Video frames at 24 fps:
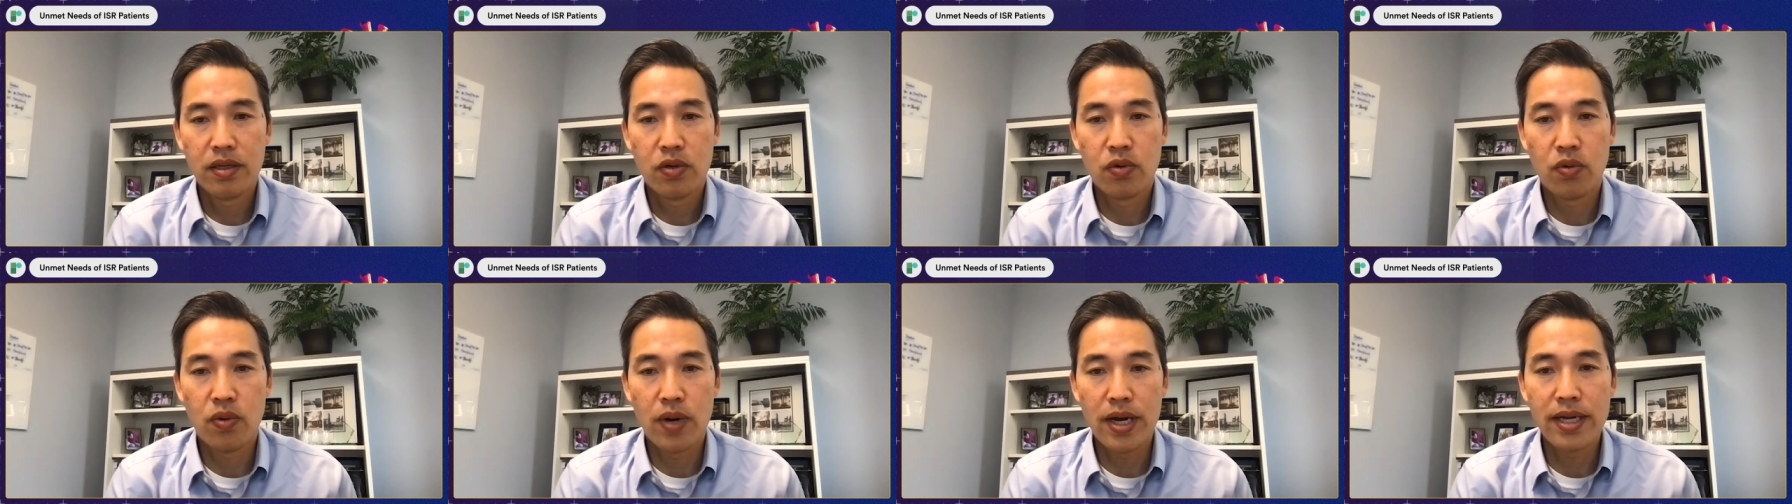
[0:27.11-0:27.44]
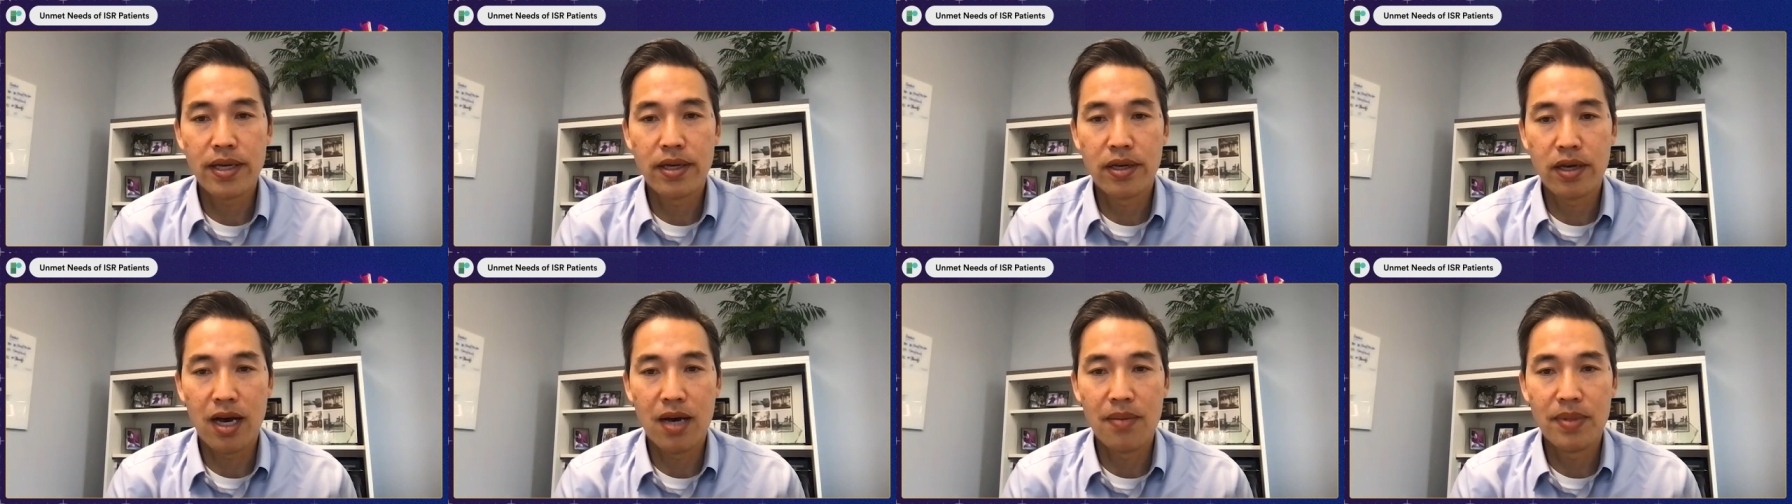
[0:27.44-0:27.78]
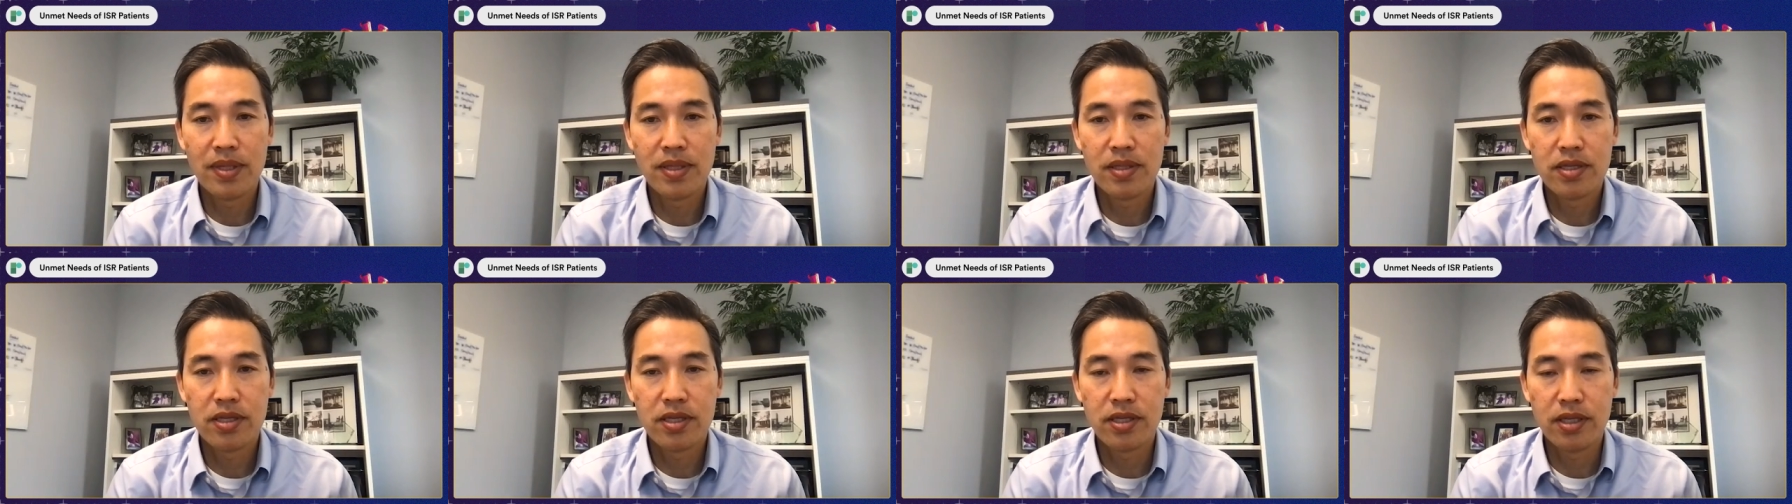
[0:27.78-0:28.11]
quite
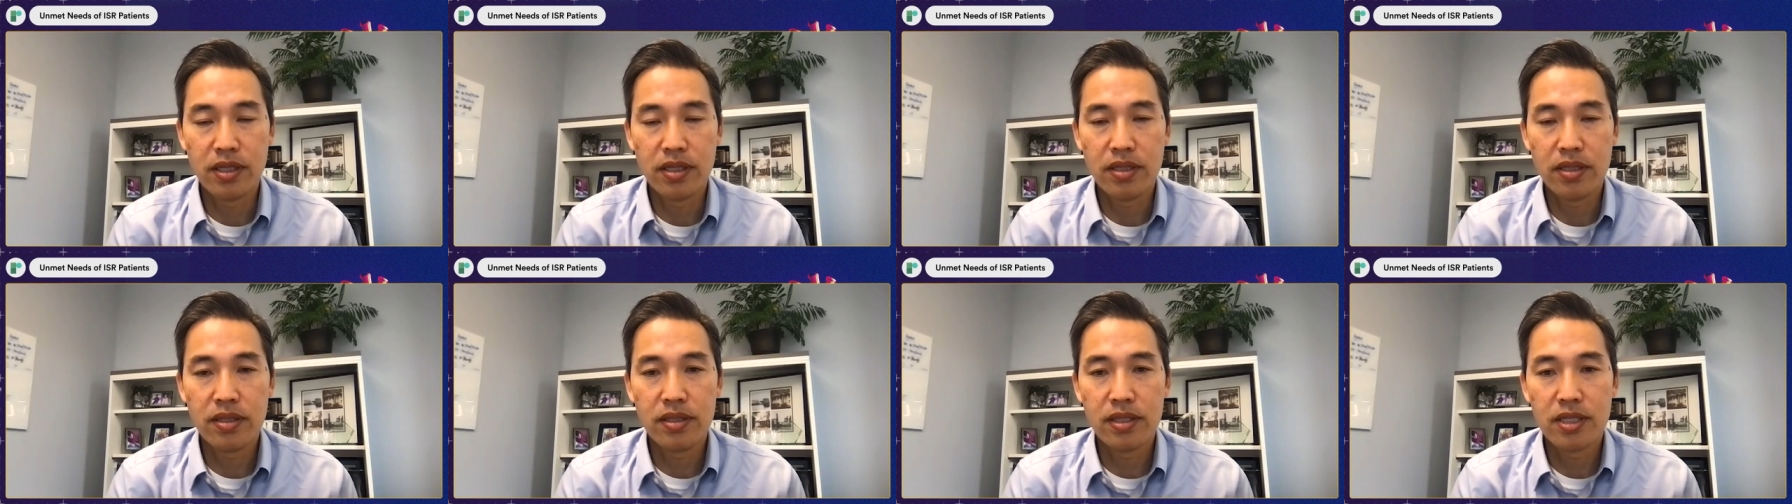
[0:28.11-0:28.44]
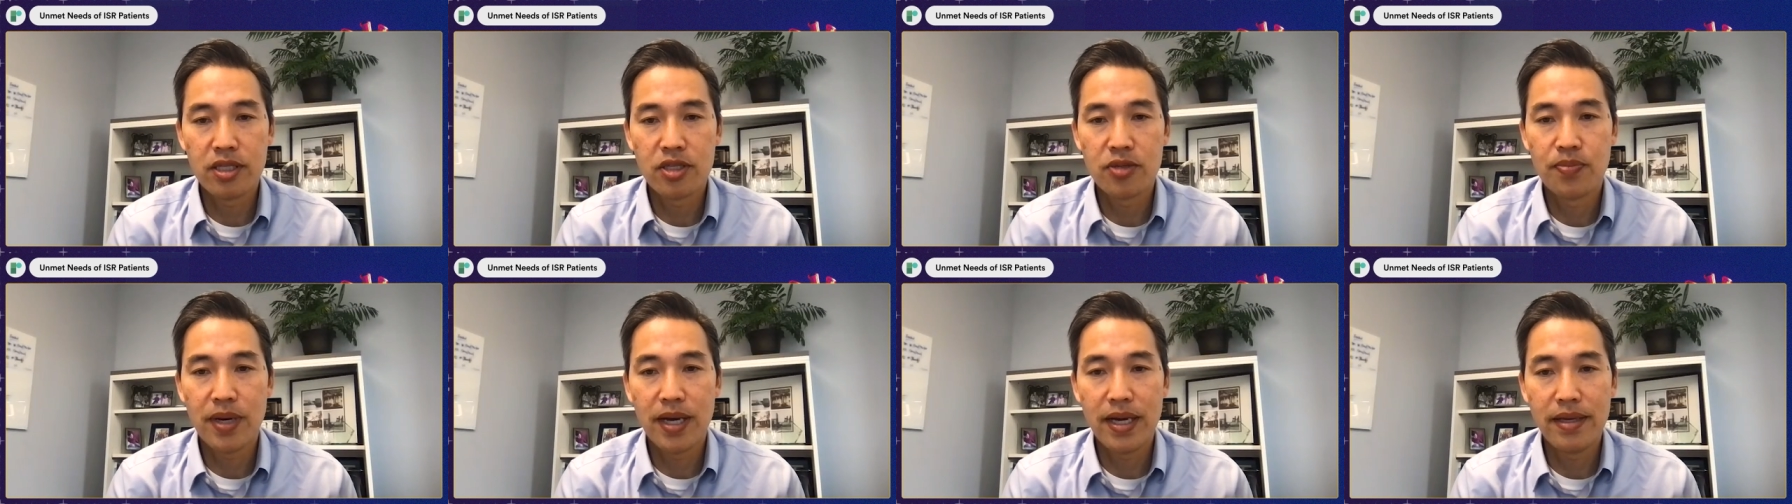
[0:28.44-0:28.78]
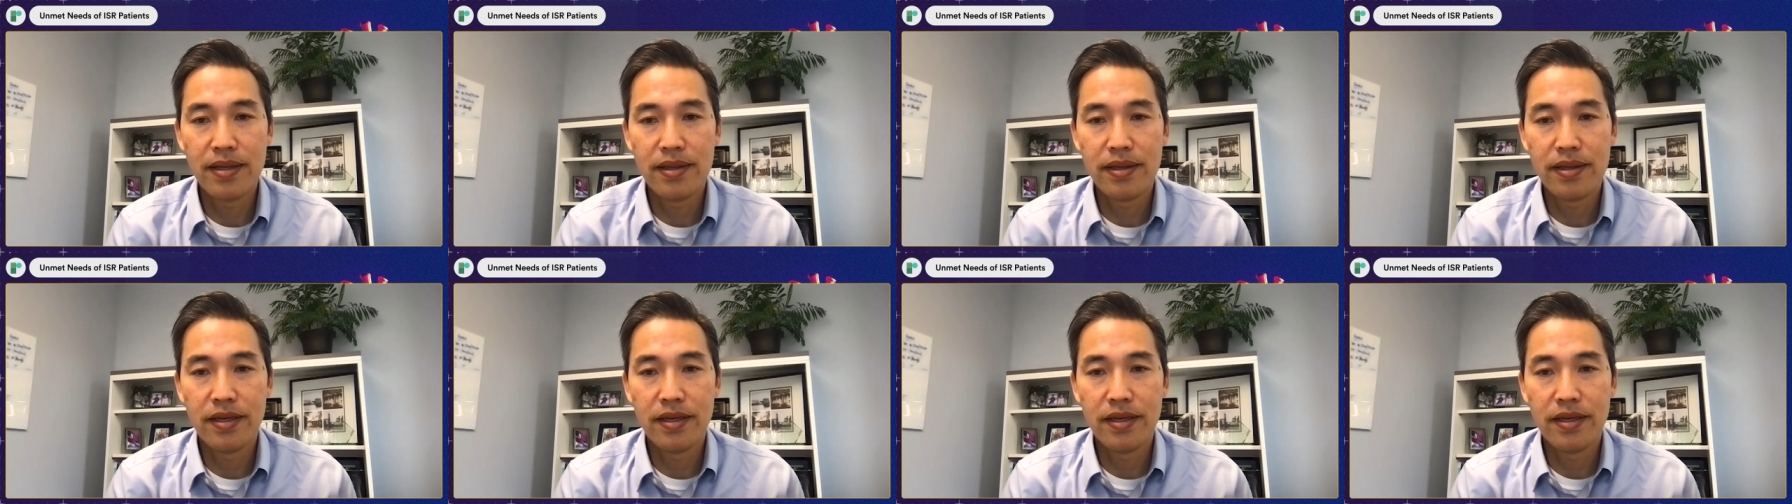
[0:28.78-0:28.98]
common still, despite